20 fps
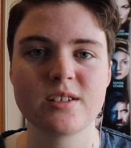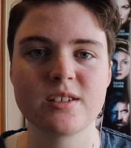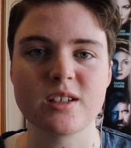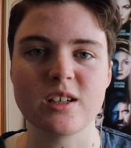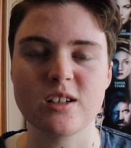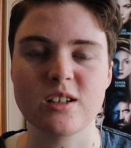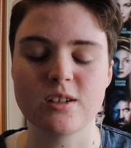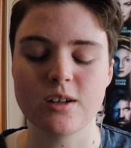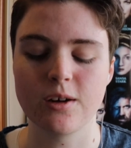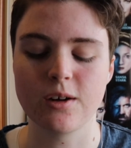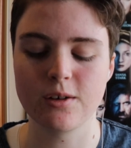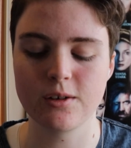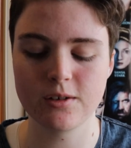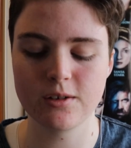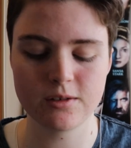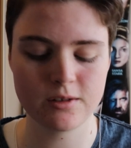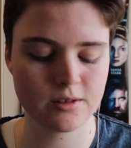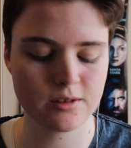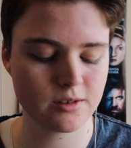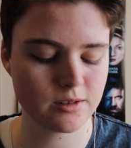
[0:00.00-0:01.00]
skin
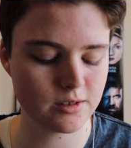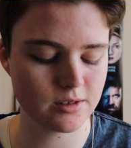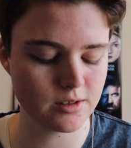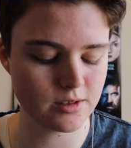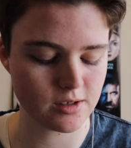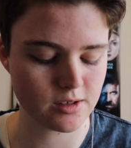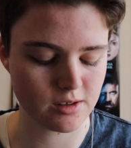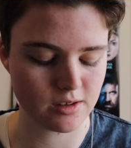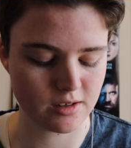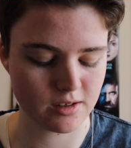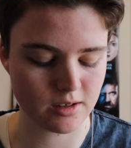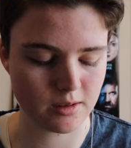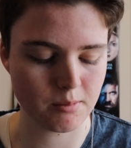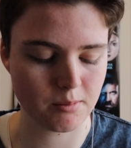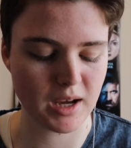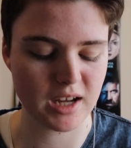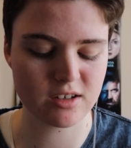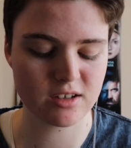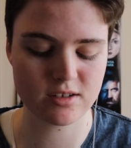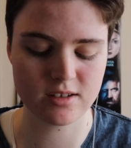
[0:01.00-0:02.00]
tone, so that it
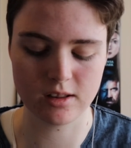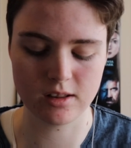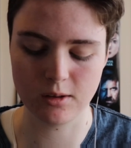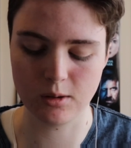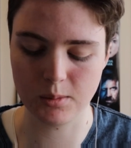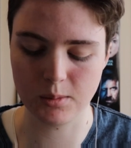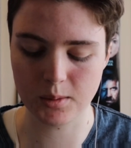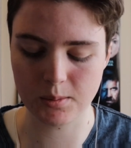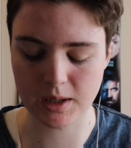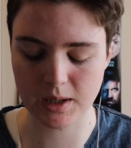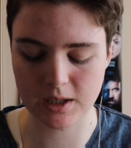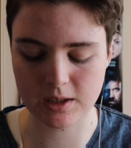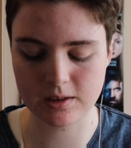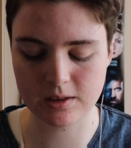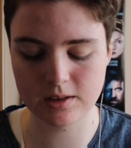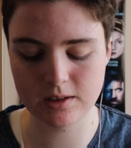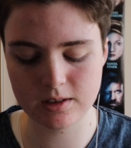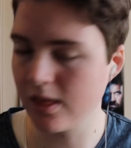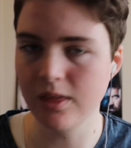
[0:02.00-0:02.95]
matched a little bit better.